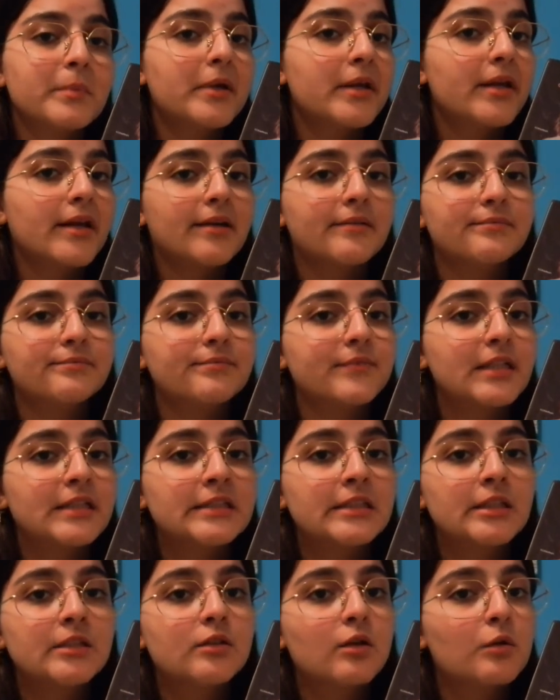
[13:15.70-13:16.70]
but yeah,
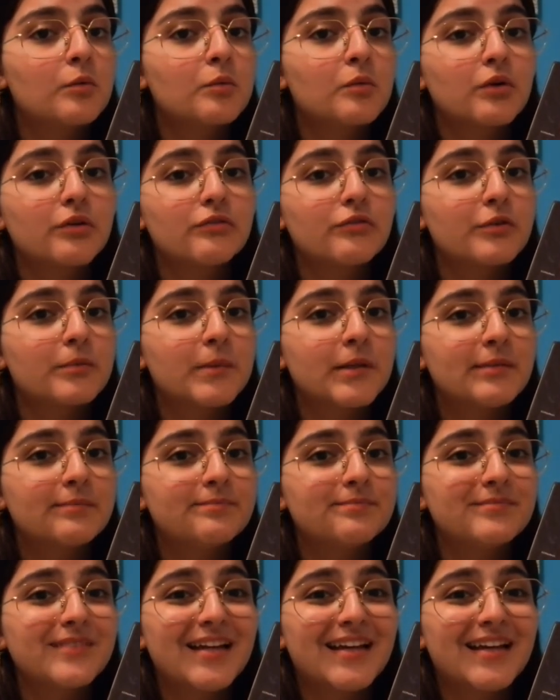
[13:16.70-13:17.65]
it didn't work for me